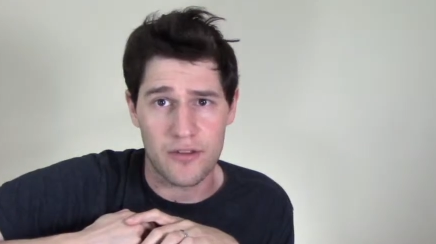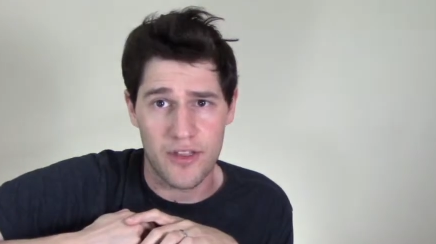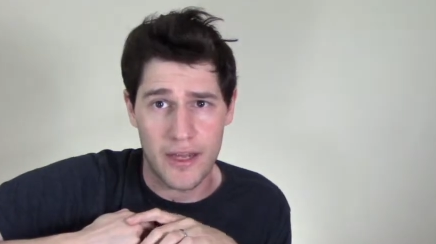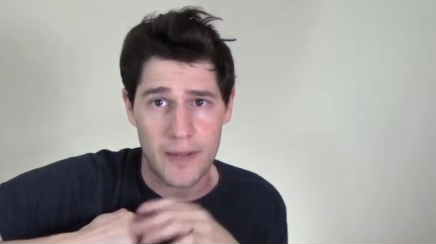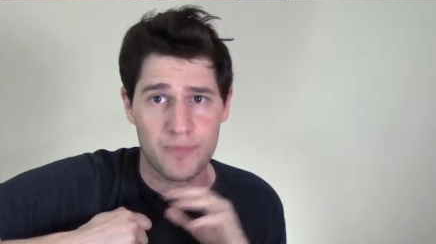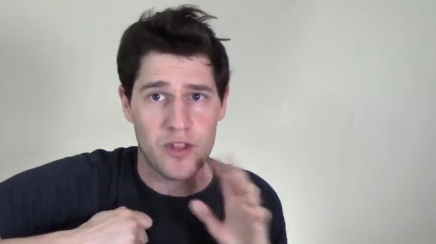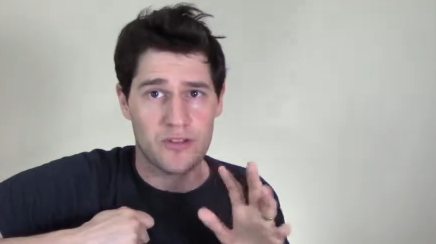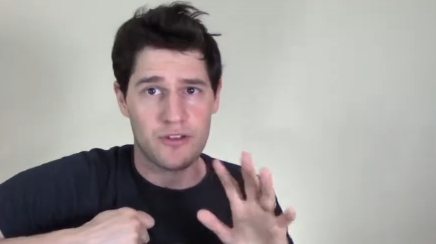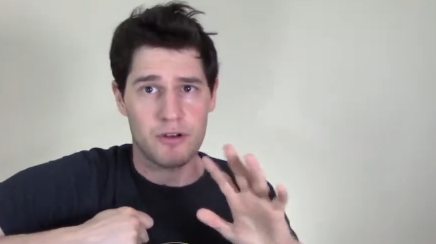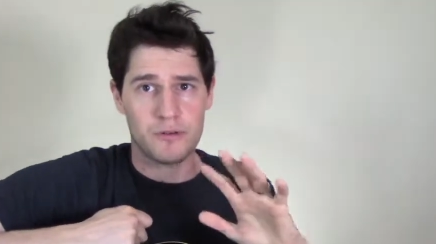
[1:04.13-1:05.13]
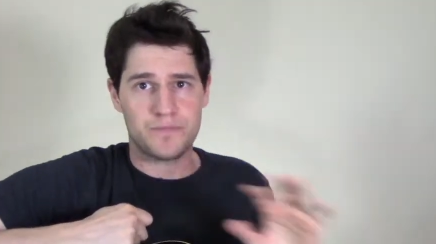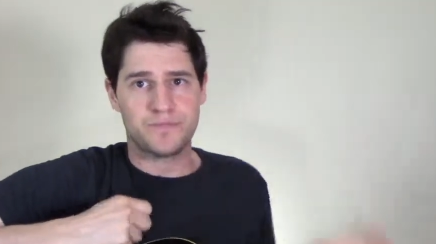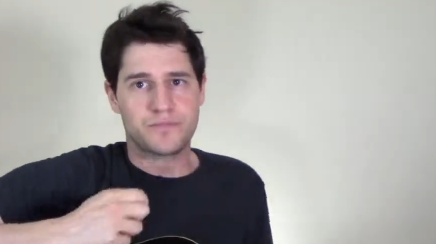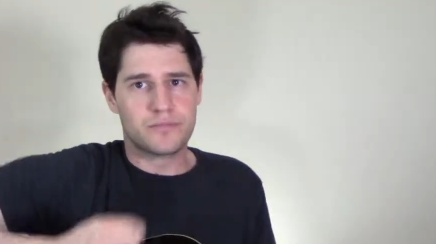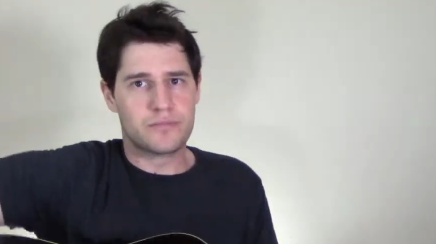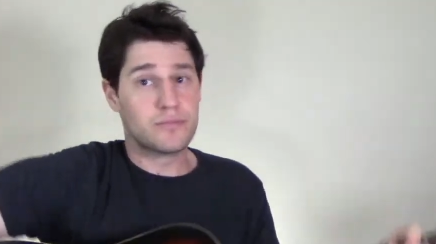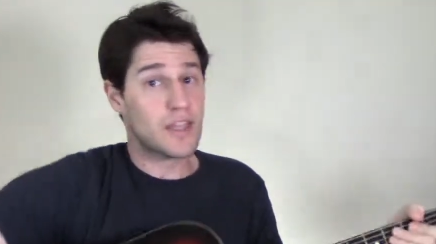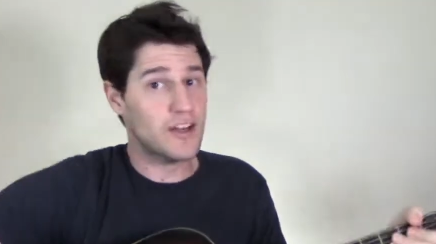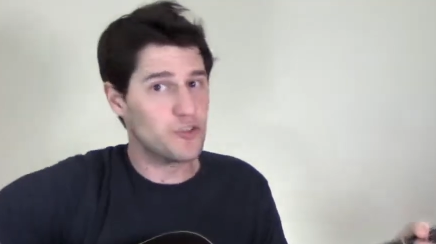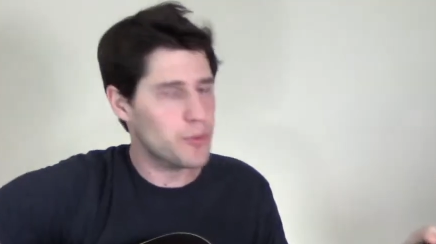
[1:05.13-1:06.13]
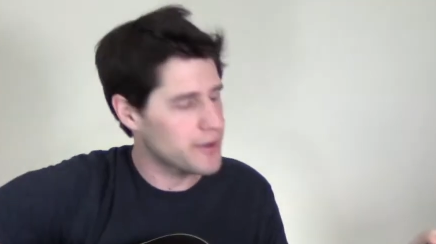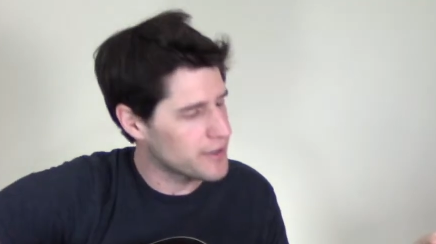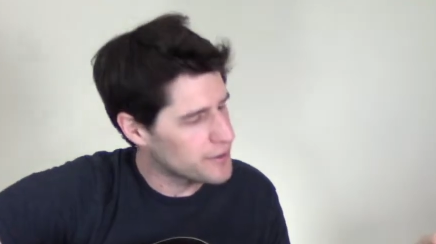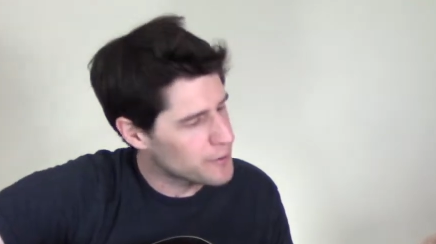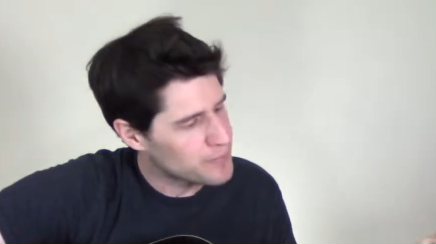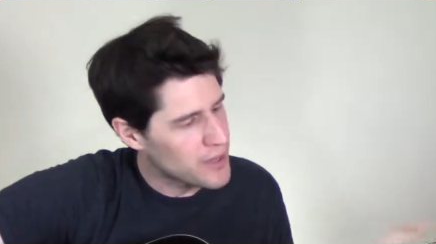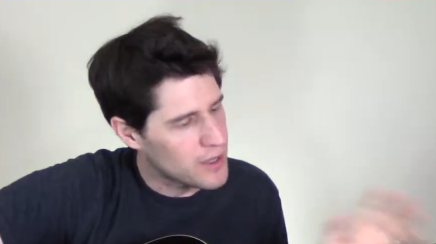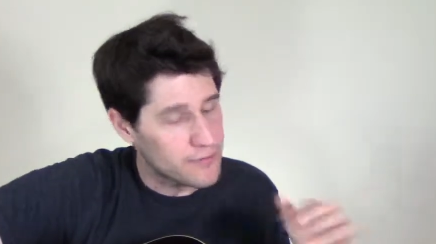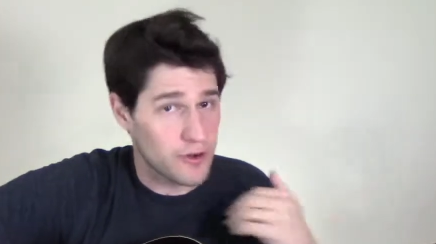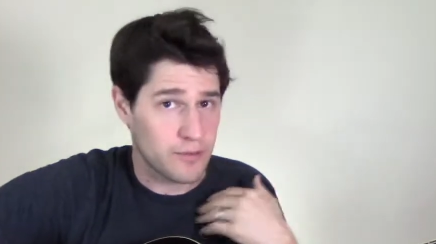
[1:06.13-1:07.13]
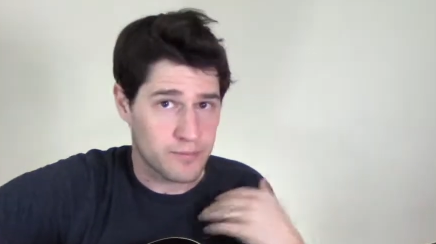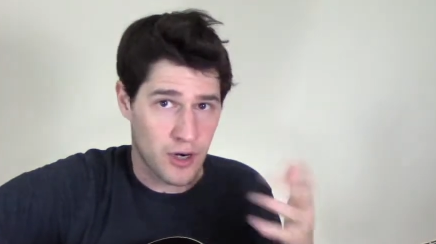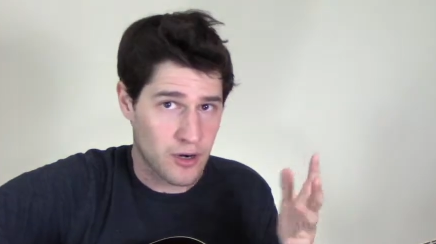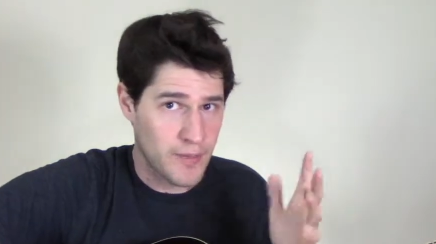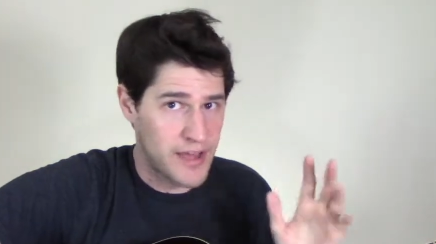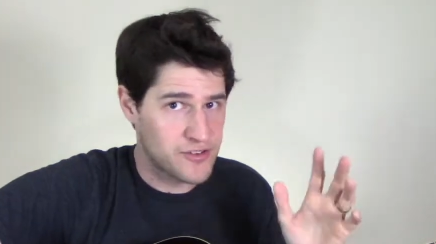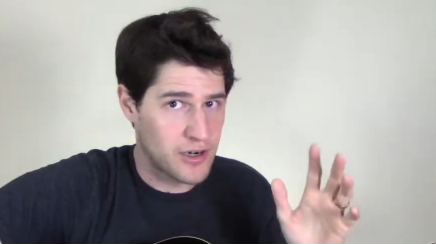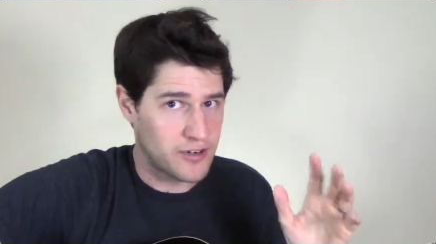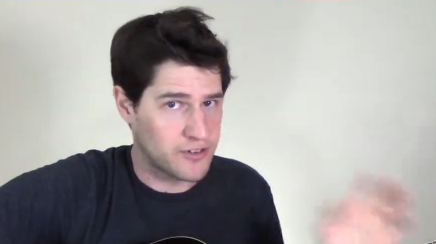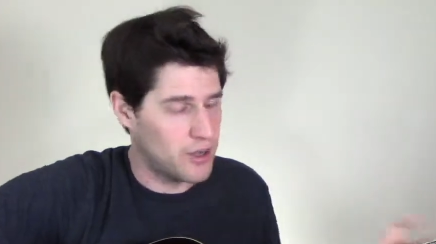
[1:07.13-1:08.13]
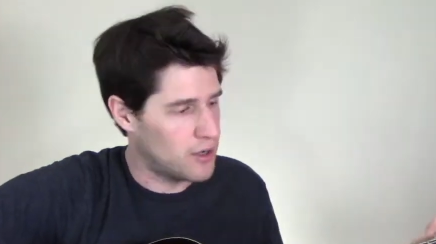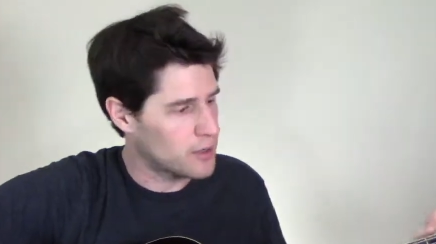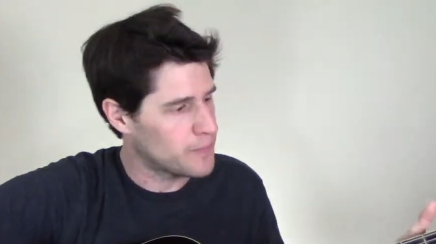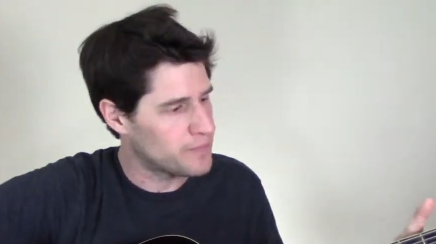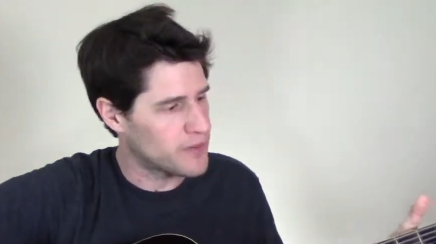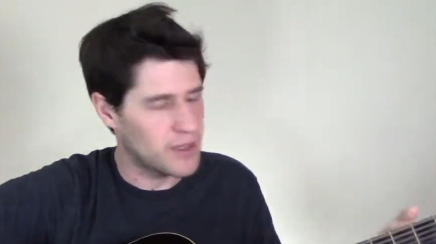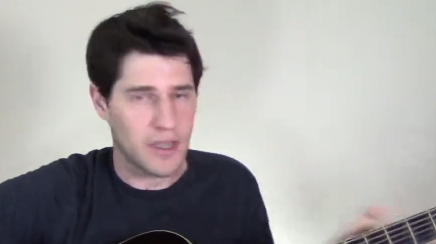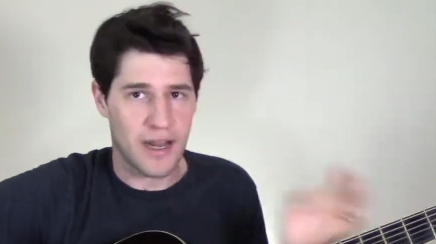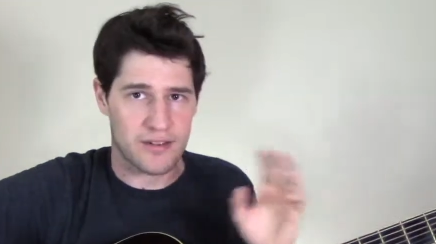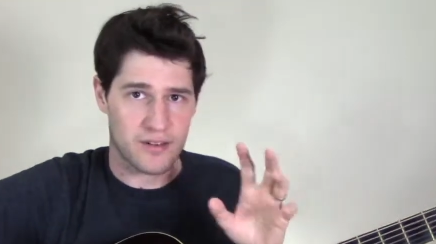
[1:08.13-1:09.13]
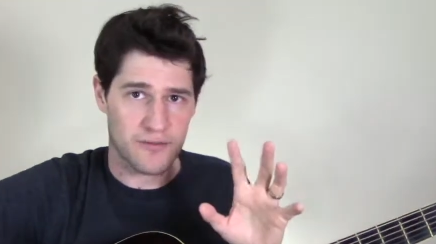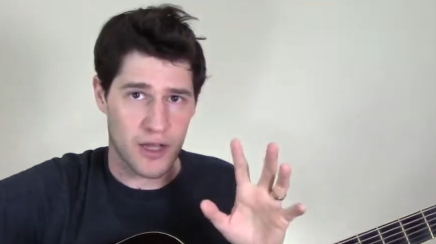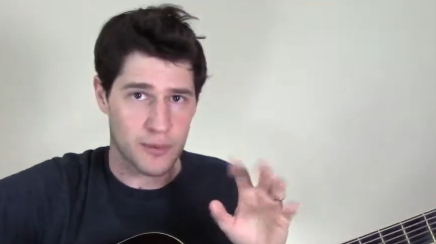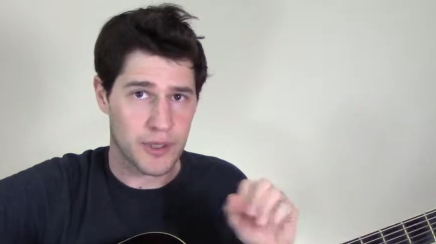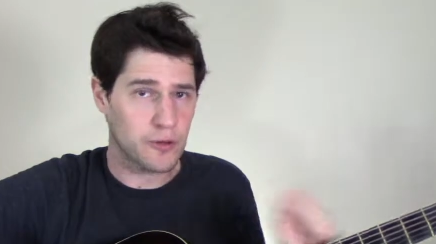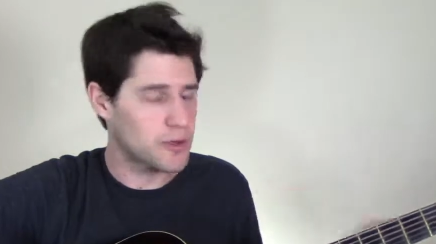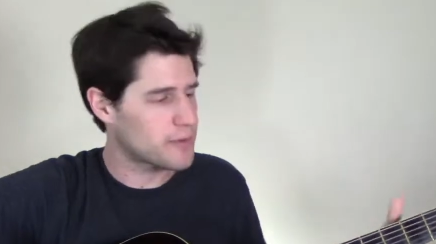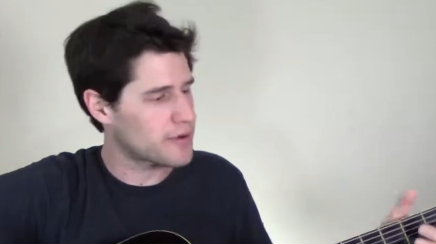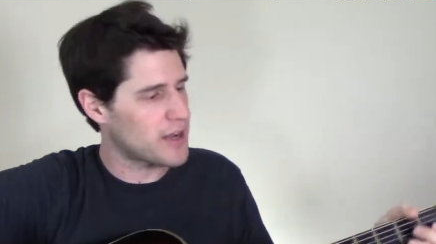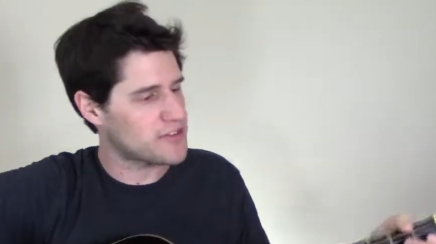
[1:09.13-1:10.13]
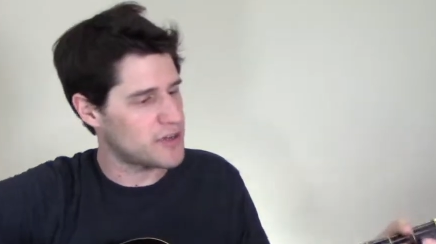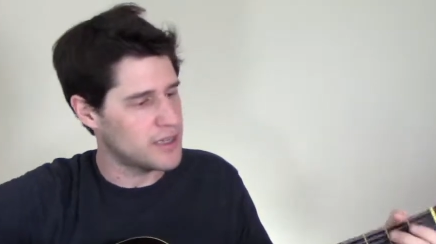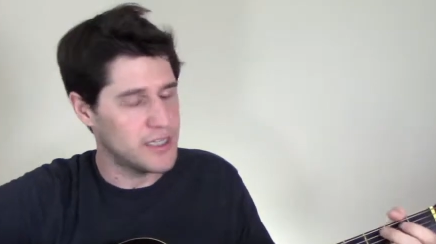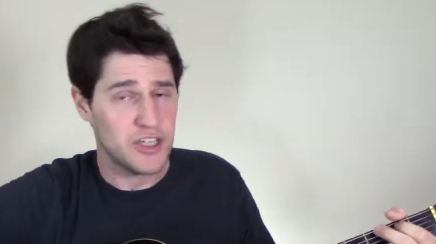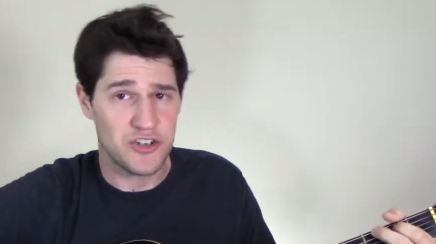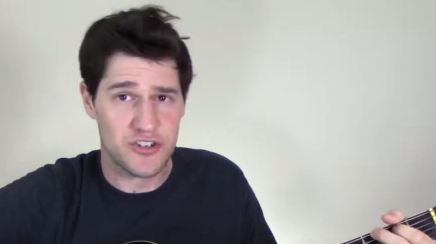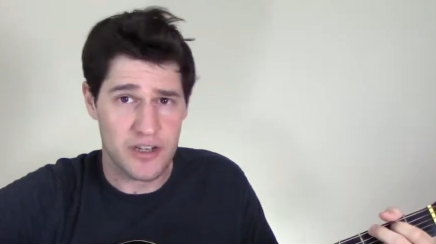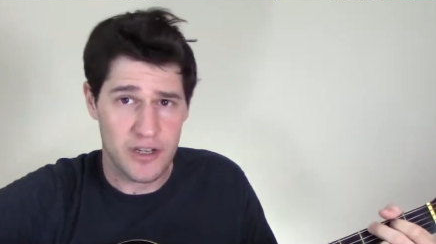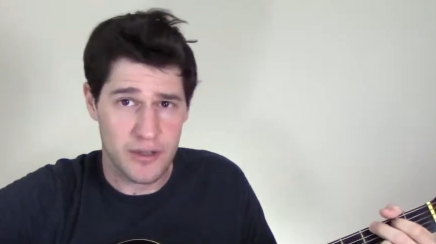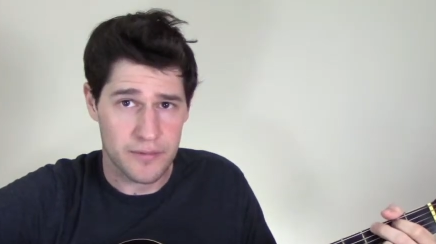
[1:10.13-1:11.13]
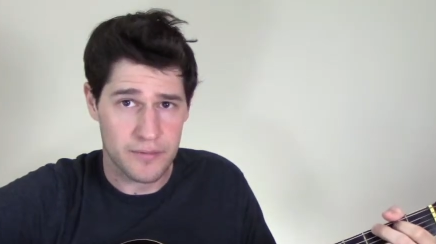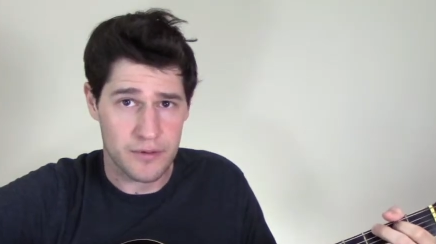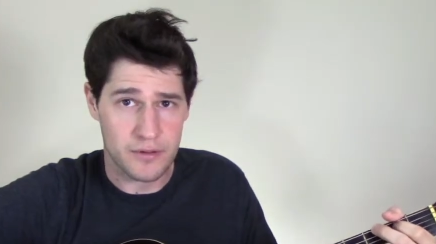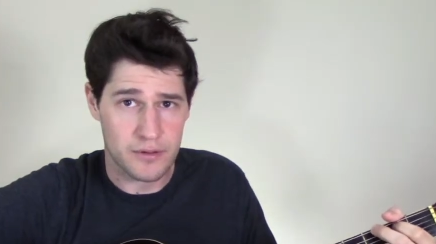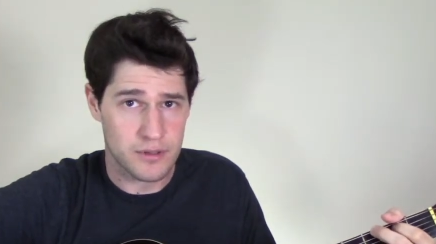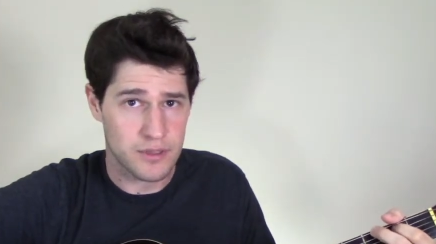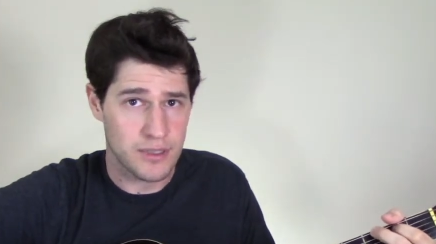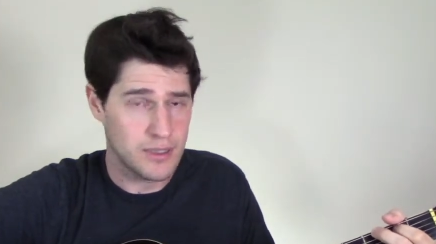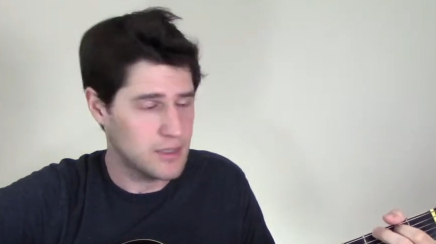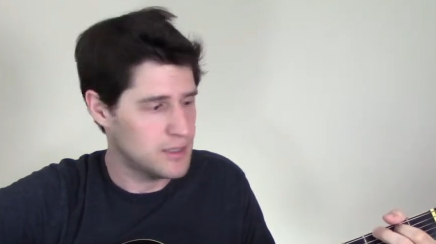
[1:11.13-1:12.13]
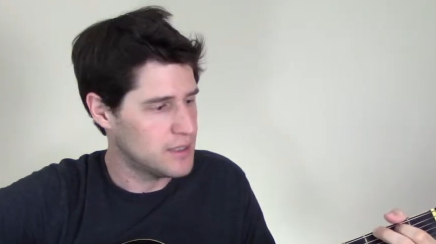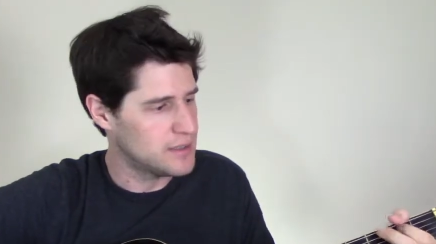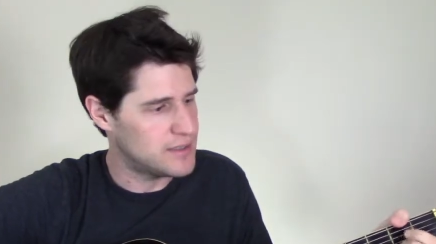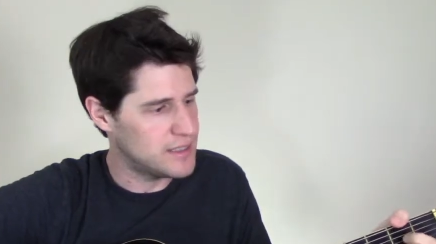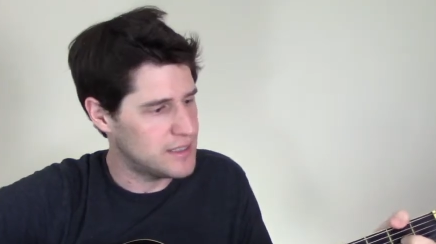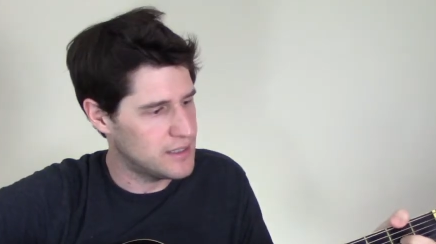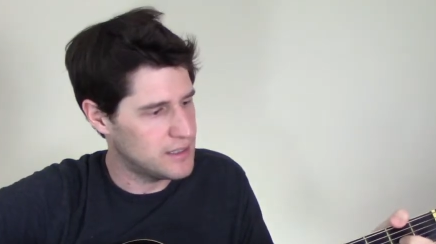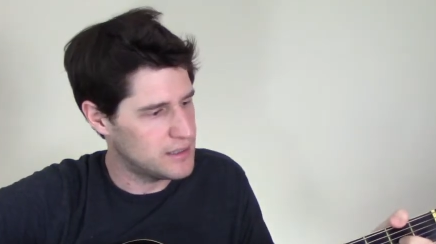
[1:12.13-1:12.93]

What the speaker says: thing. So here's what we're going to do. For our imaginary song, it has the following chord progression: G, D,